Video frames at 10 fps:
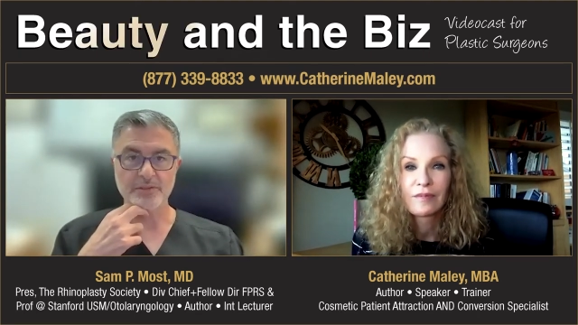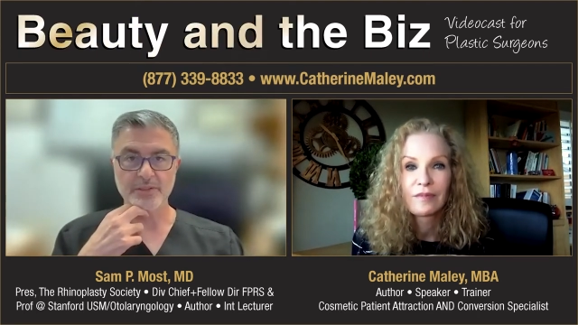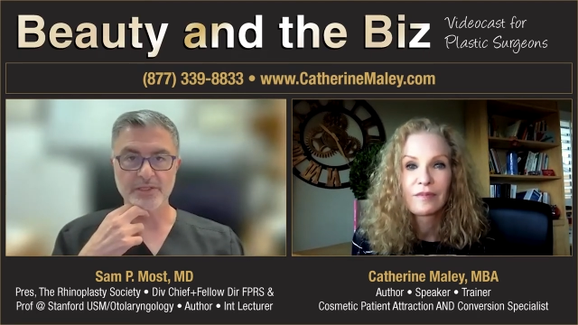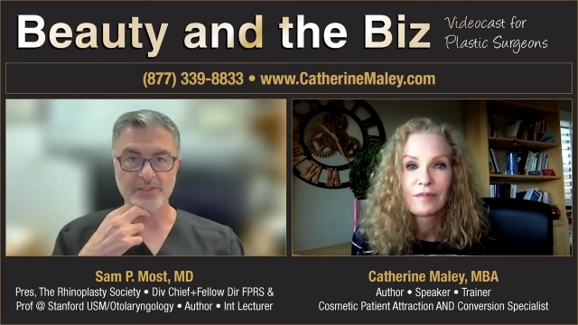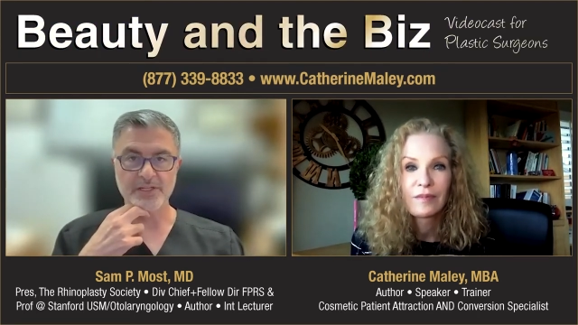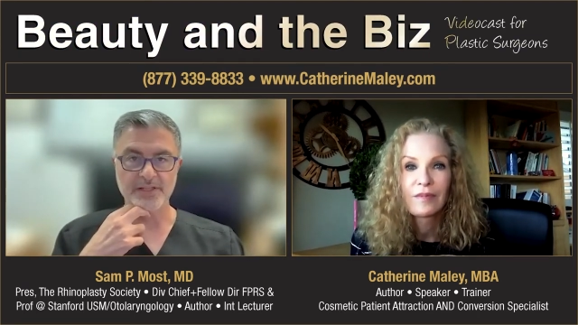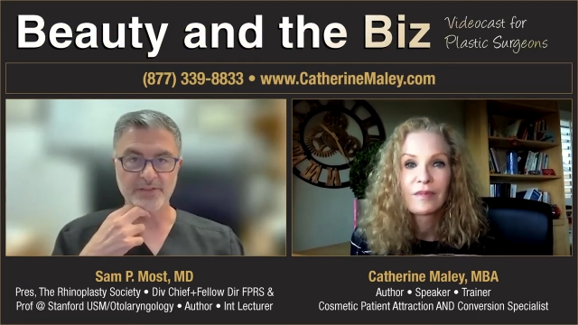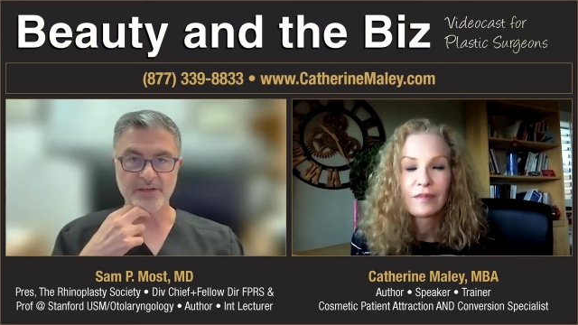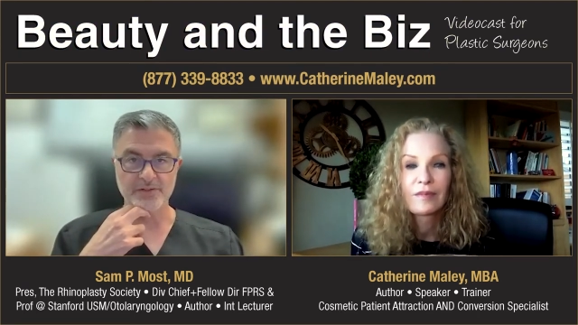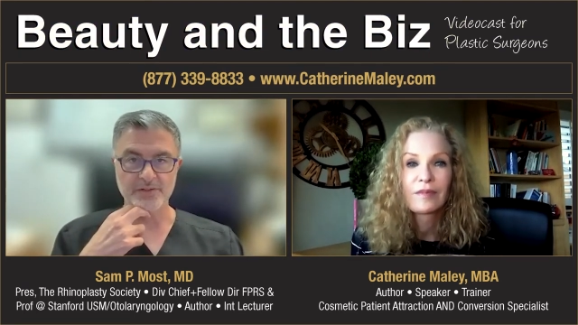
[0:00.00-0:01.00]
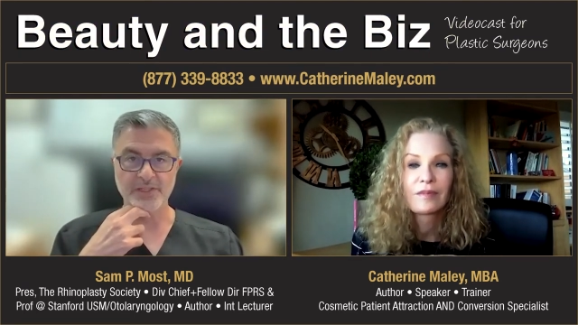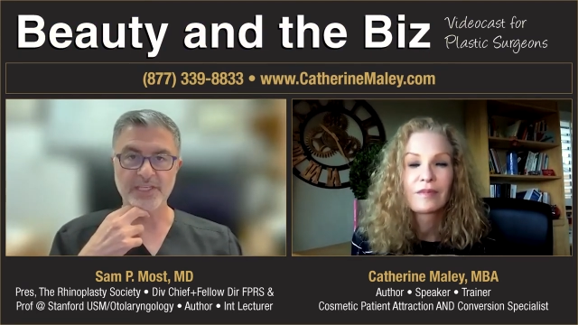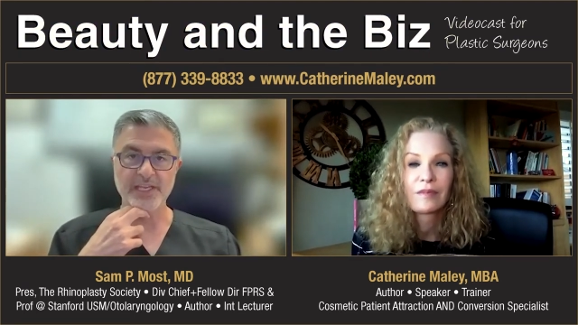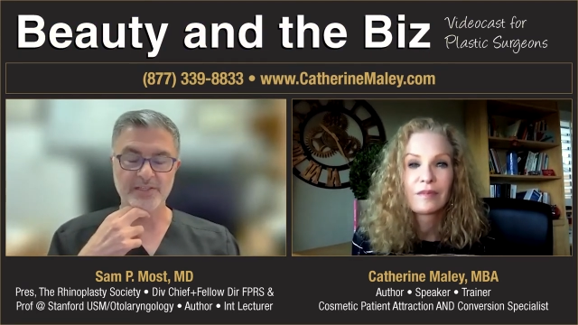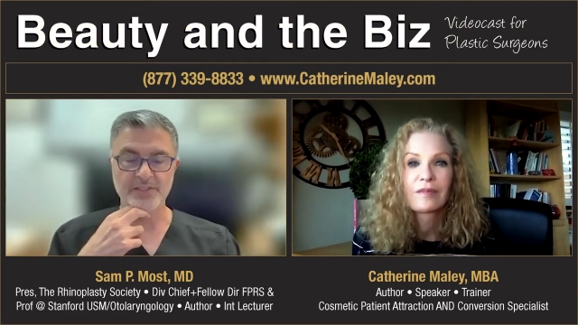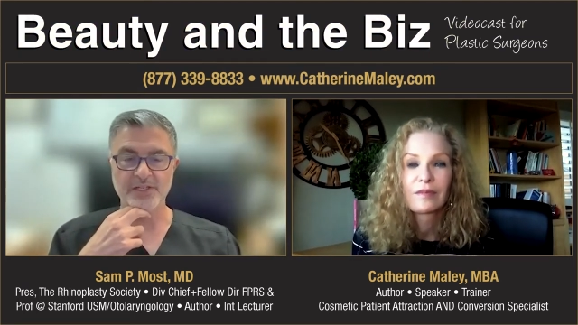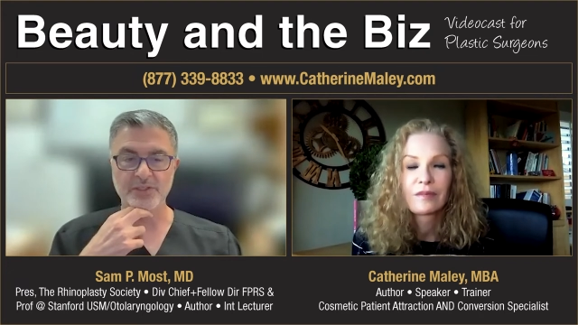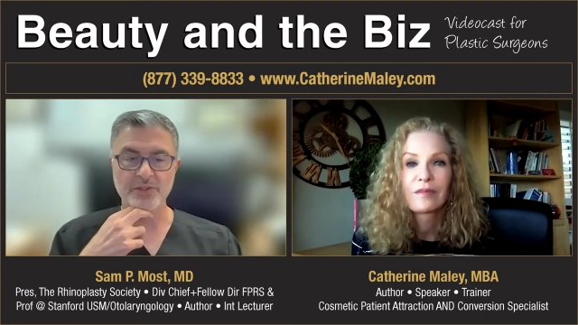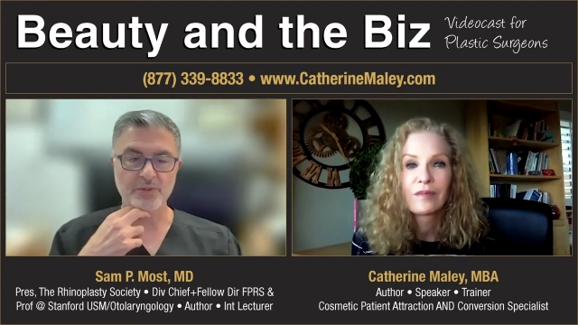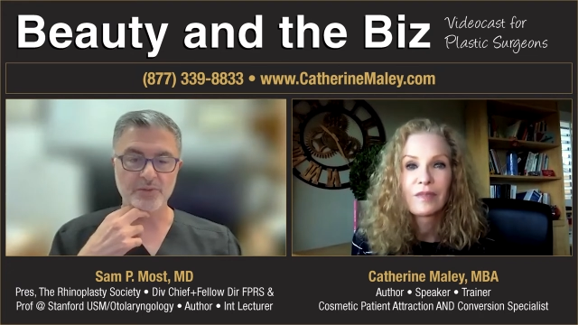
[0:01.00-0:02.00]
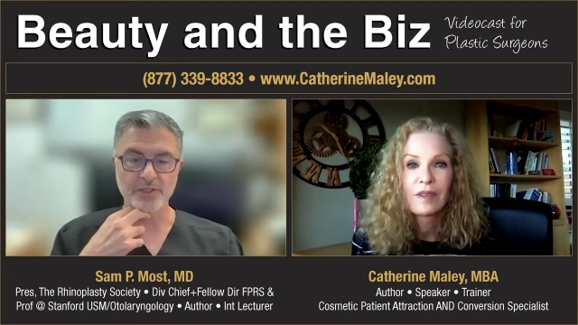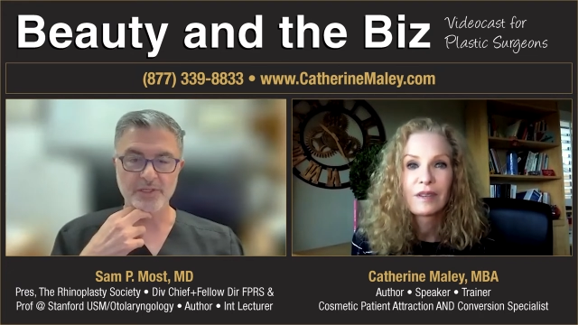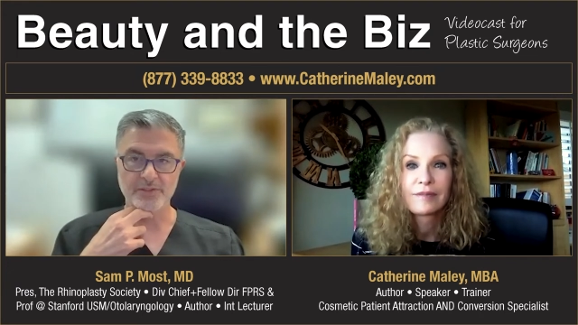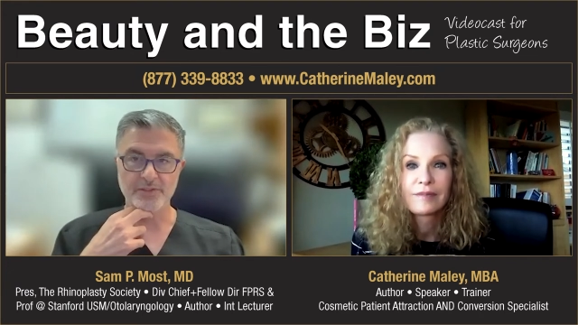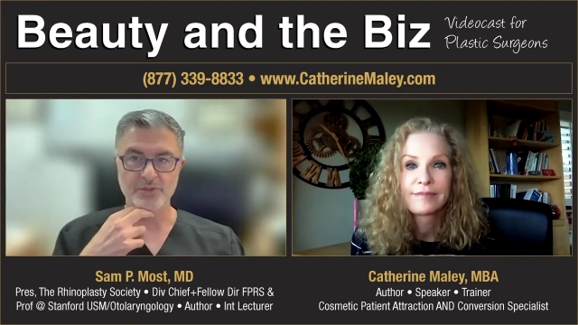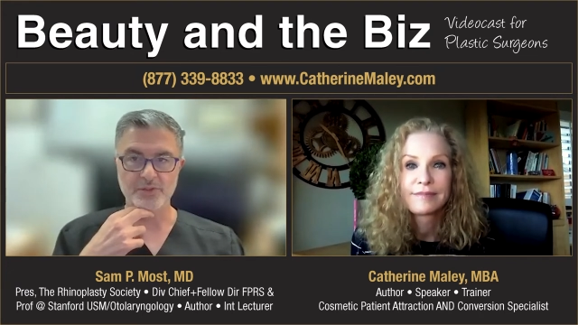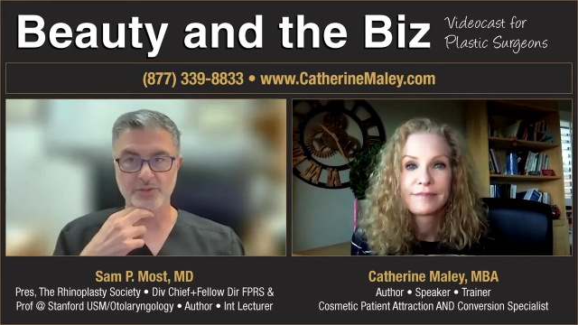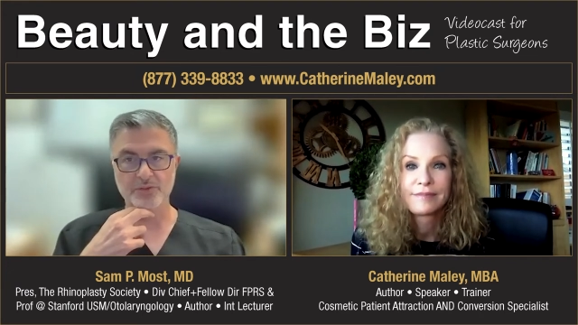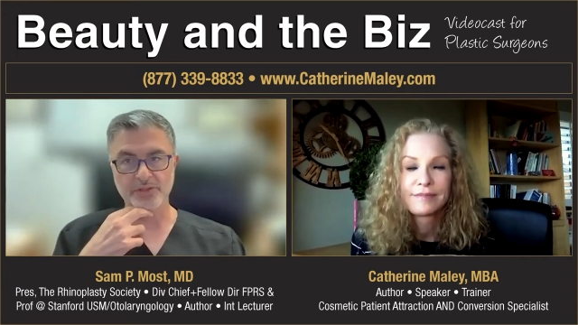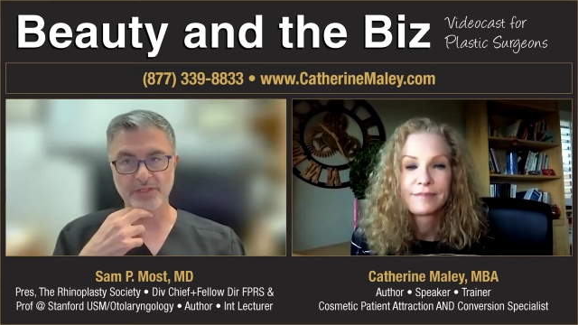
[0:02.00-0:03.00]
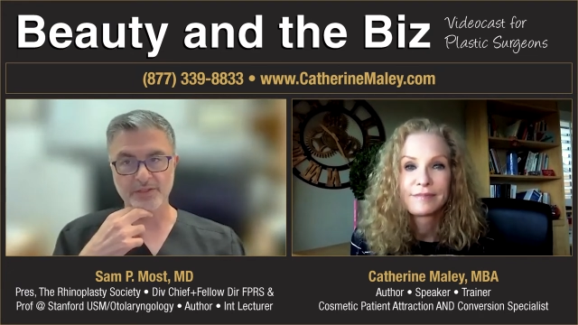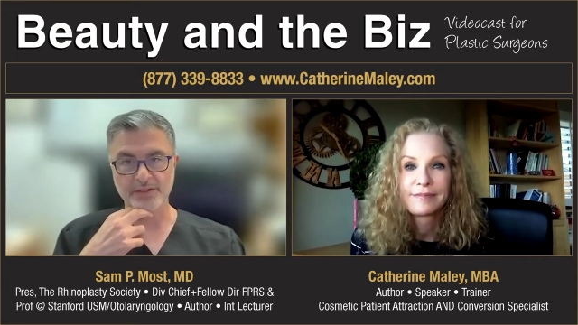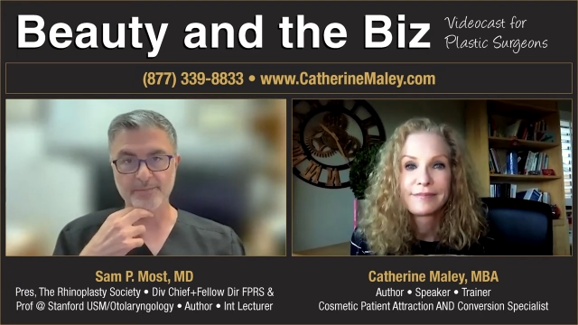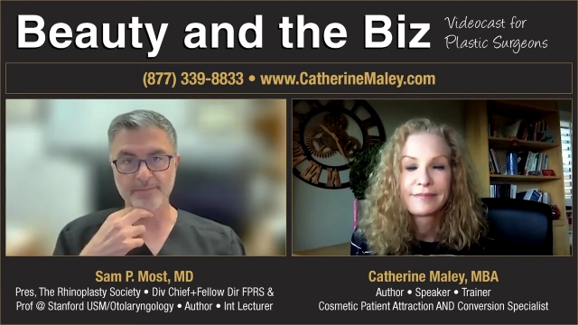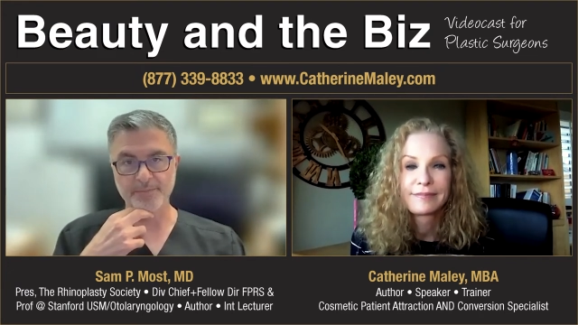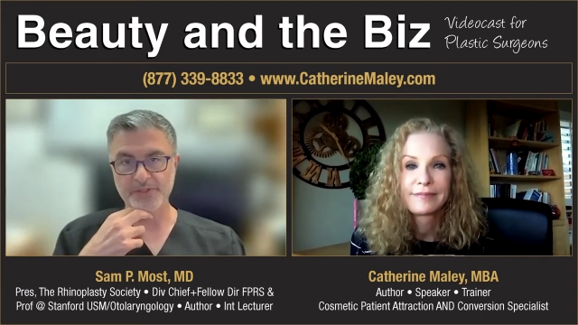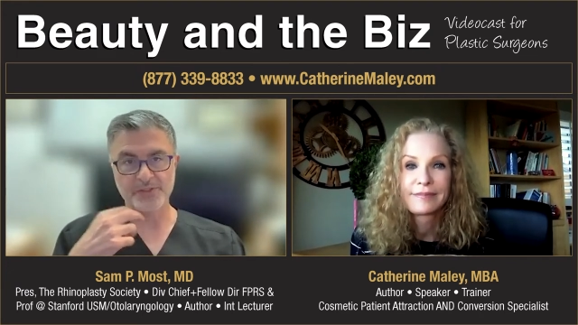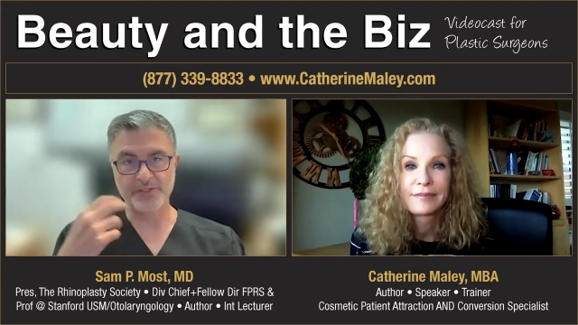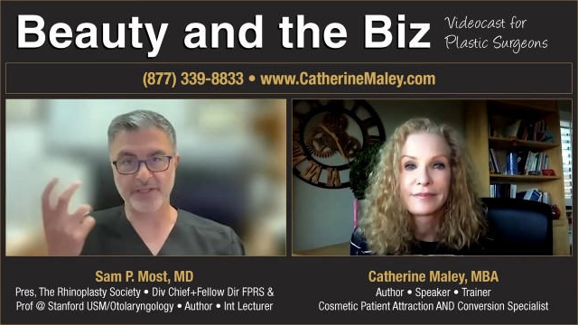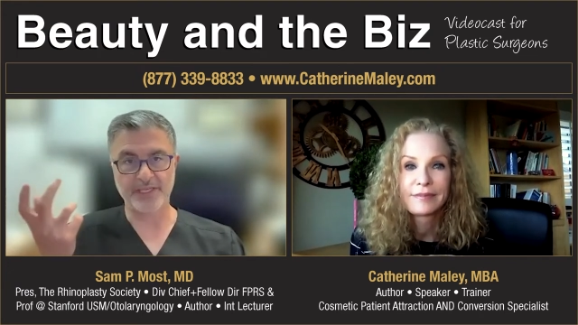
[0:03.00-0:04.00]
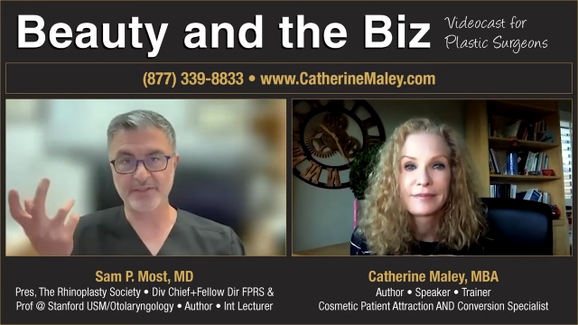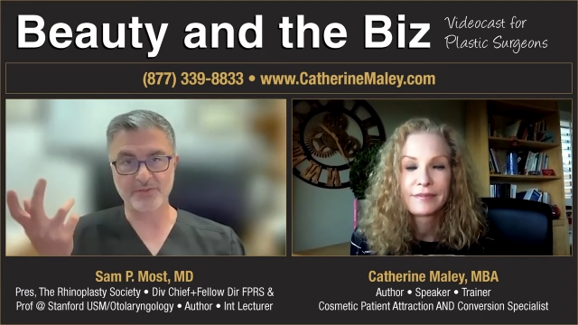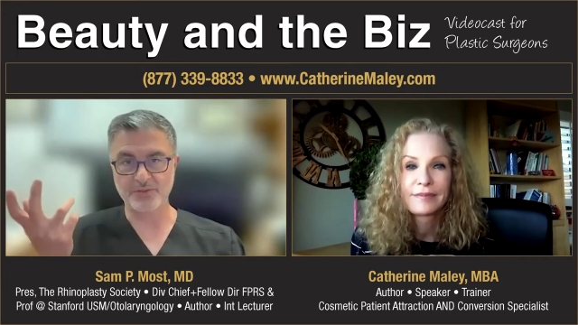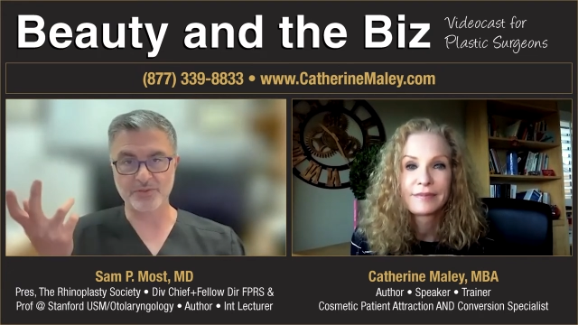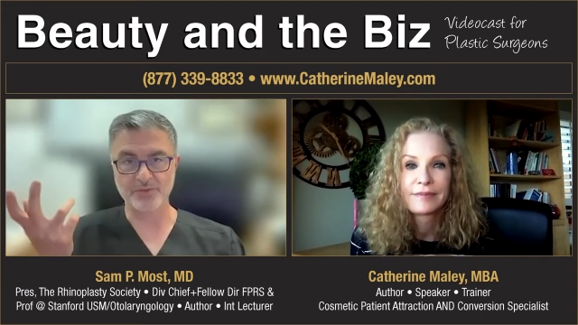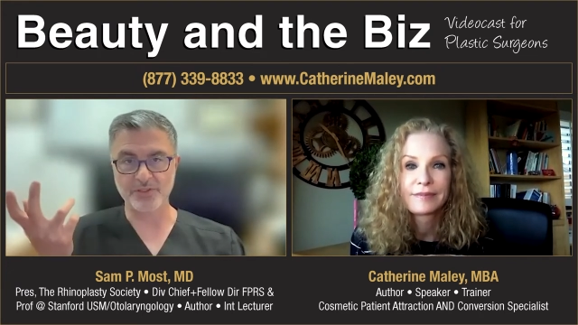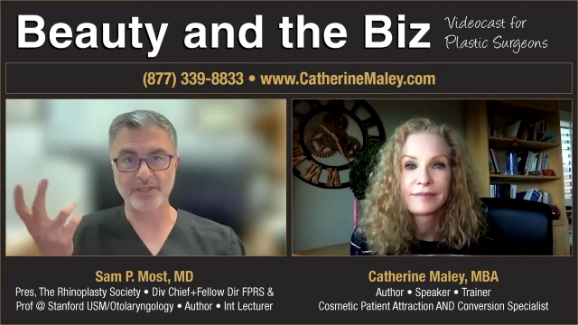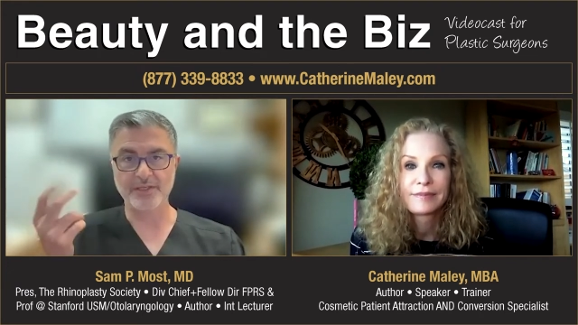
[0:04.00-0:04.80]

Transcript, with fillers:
Speaker 1: It's not theirs. They can't tell you to do surgery on them. This is elective surgery.